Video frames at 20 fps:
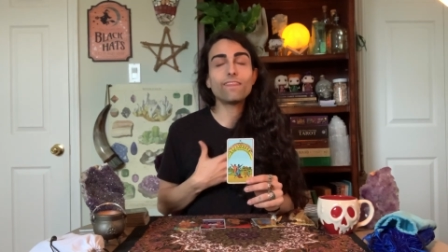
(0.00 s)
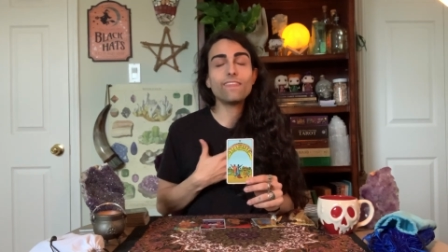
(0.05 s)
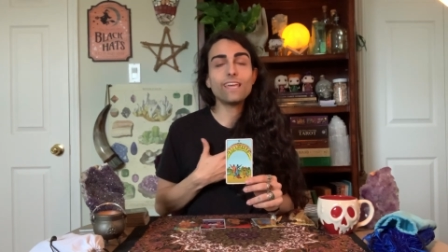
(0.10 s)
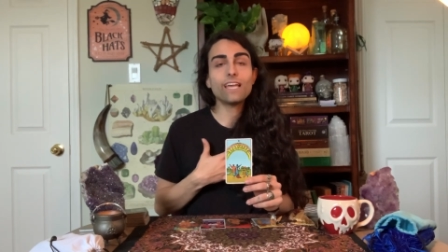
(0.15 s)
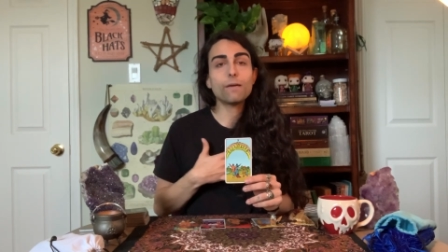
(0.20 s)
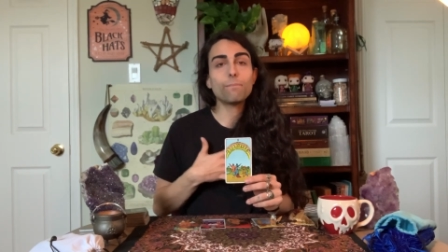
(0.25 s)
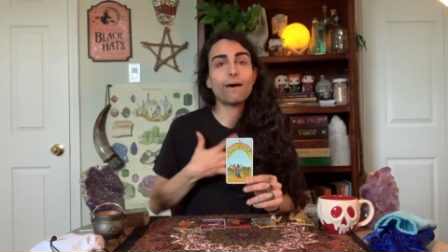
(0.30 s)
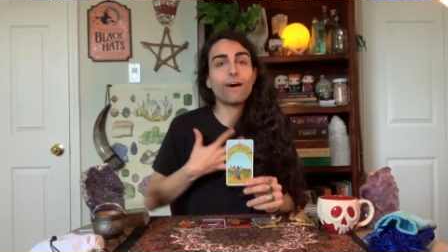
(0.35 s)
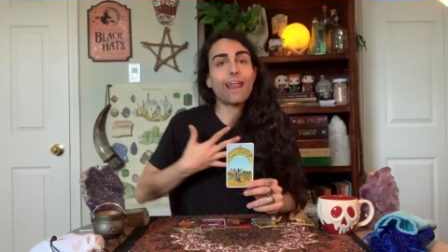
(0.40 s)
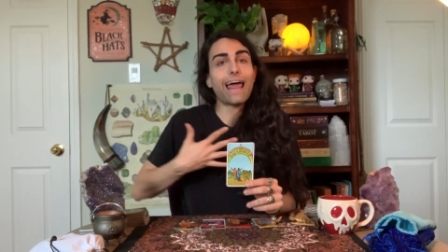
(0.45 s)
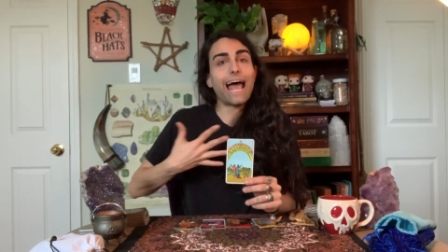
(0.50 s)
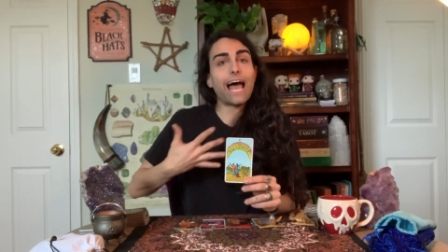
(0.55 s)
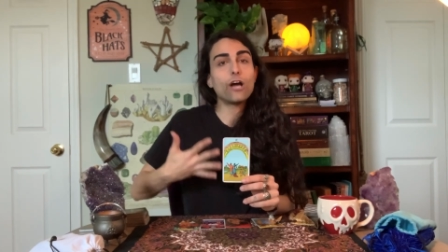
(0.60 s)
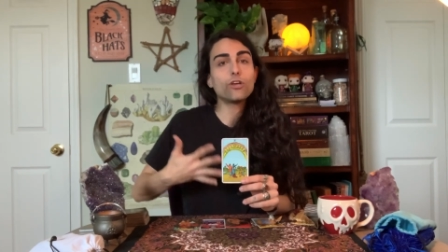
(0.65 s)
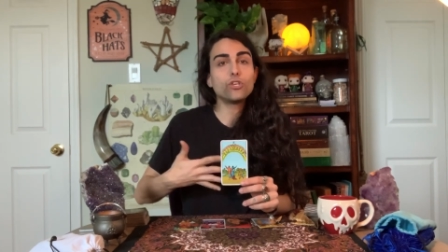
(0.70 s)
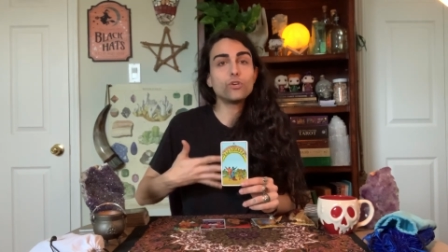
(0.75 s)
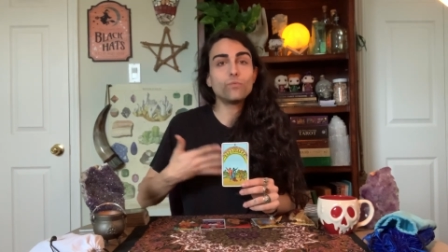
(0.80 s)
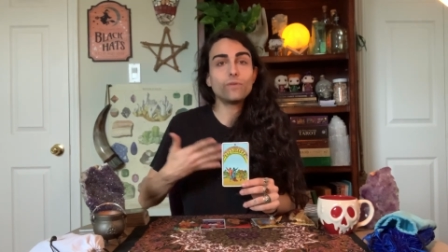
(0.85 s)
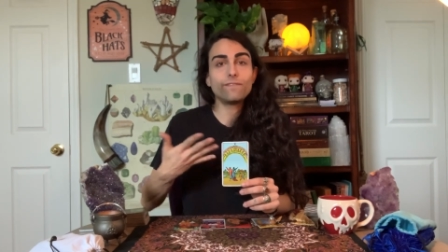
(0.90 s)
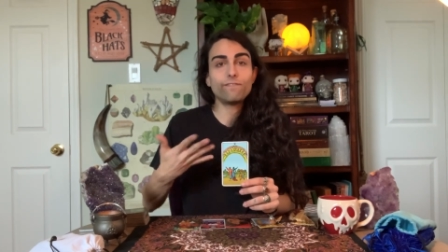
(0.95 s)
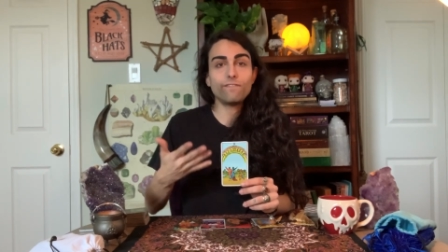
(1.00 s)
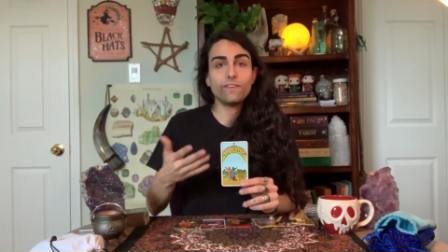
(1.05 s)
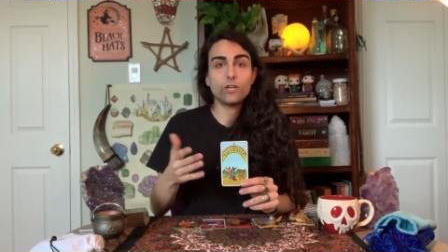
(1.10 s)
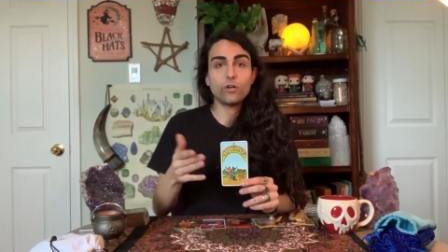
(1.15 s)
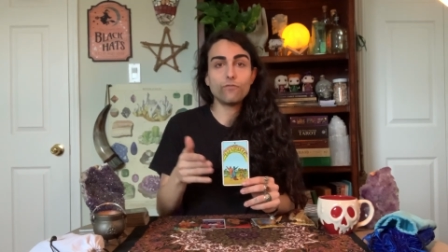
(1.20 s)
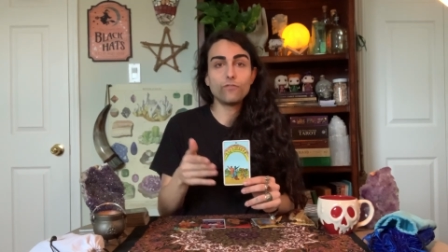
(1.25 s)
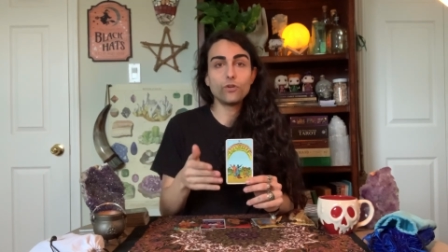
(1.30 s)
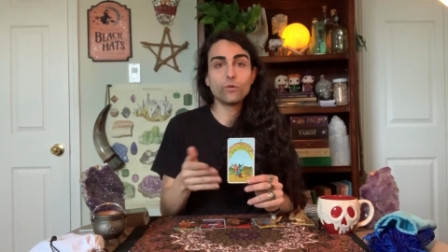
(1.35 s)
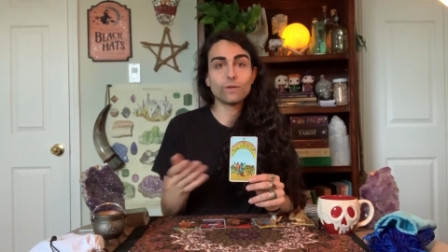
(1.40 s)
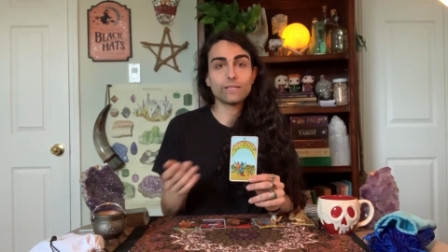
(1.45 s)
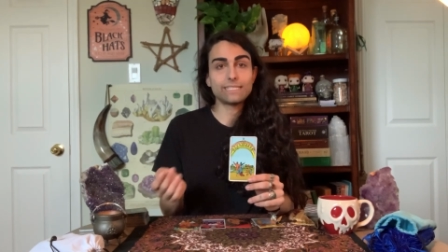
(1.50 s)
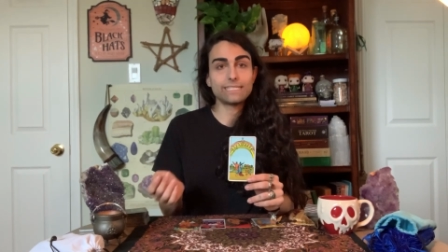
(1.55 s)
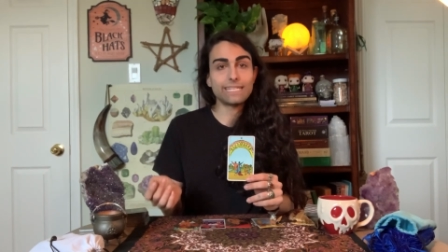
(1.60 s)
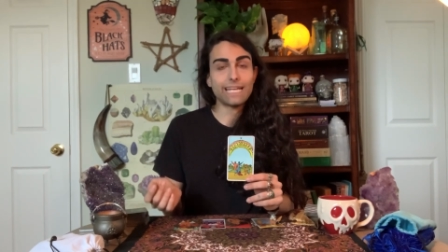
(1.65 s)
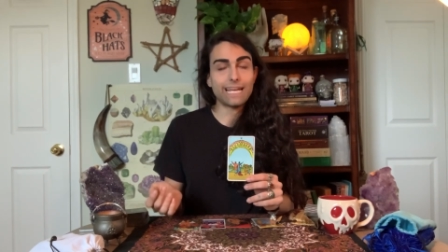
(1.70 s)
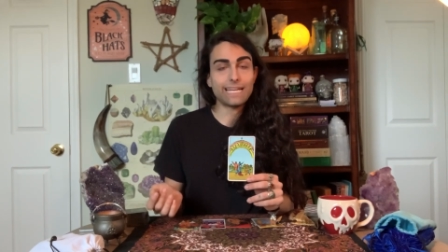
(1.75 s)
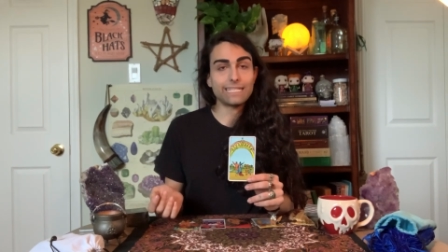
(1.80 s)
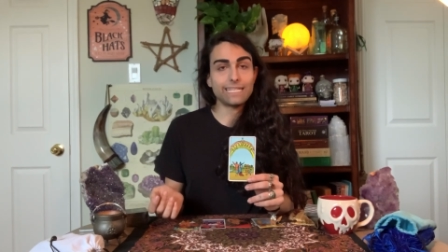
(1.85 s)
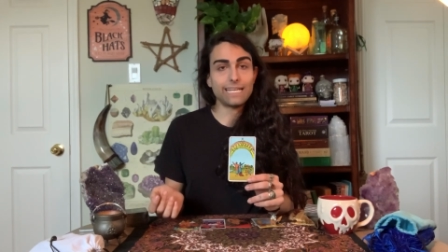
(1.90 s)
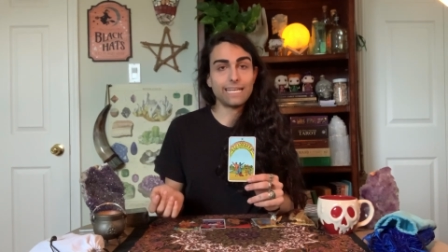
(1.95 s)
think about how you would feel if you were
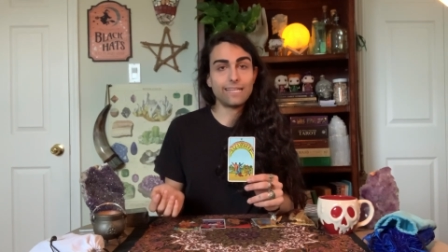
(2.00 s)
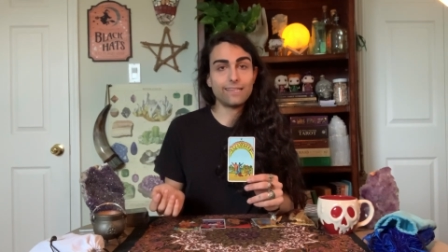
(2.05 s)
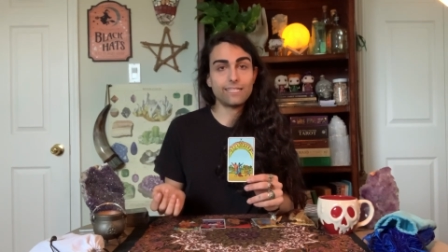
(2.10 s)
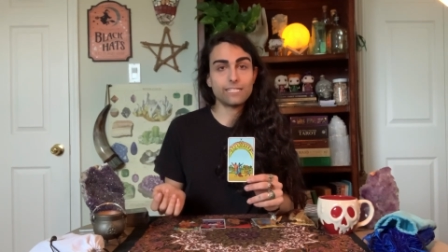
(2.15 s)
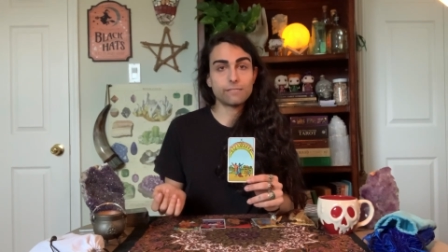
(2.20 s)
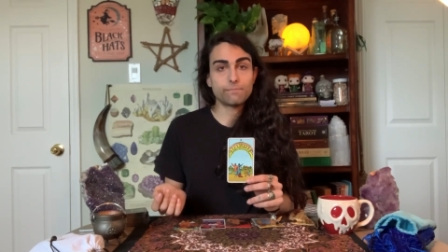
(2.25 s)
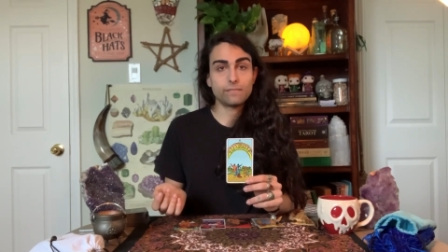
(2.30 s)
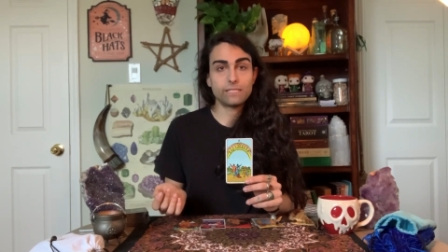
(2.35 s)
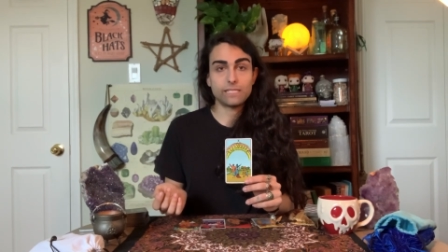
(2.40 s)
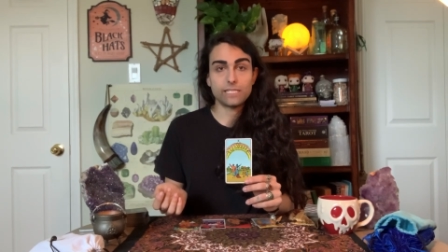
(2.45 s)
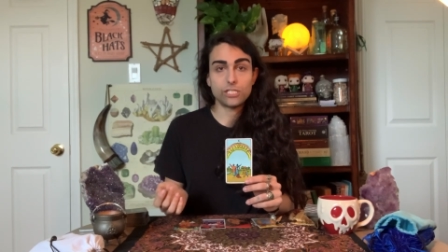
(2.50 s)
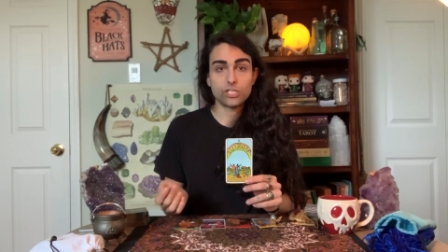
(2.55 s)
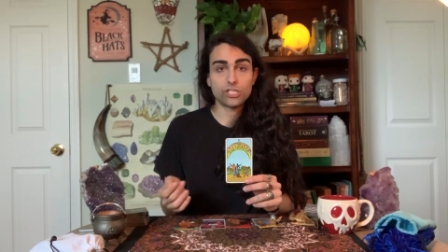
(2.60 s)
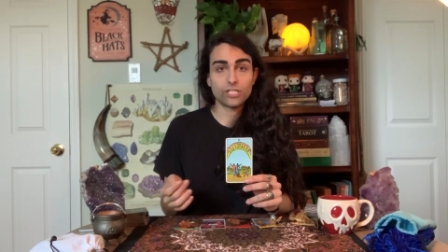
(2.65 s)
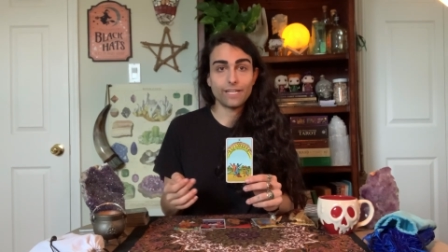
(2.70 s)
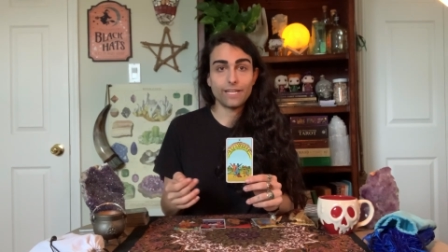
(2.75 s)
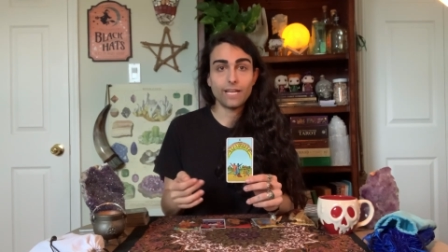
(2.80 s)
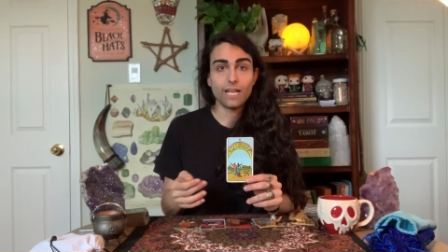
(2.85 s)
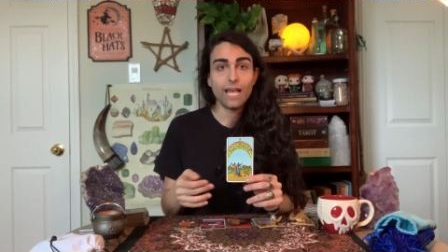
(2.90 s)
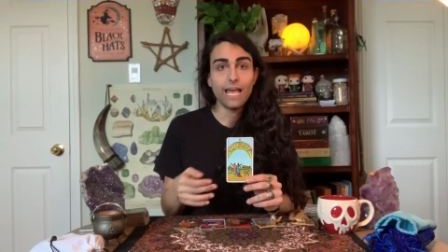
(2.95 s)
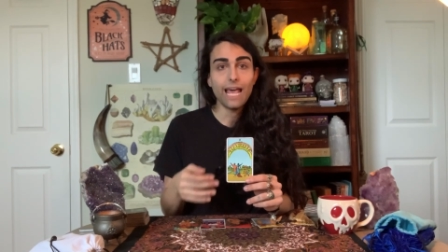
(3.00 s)
standing in this position.